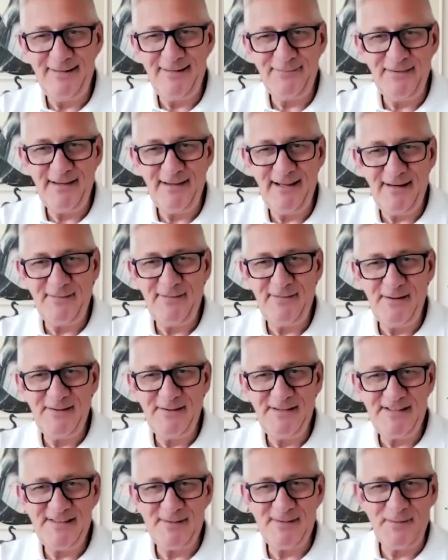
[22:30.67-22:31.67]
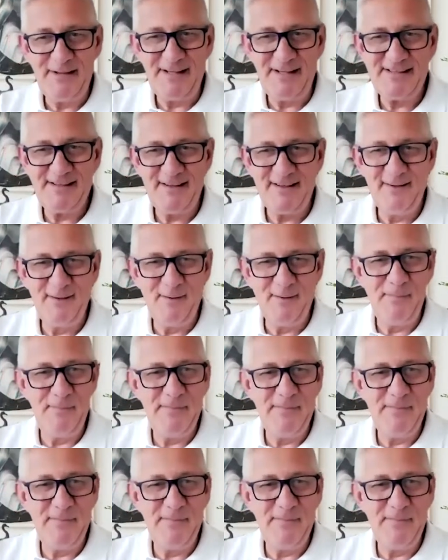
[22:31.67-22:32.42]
haven't they? I've noticed all that's going on.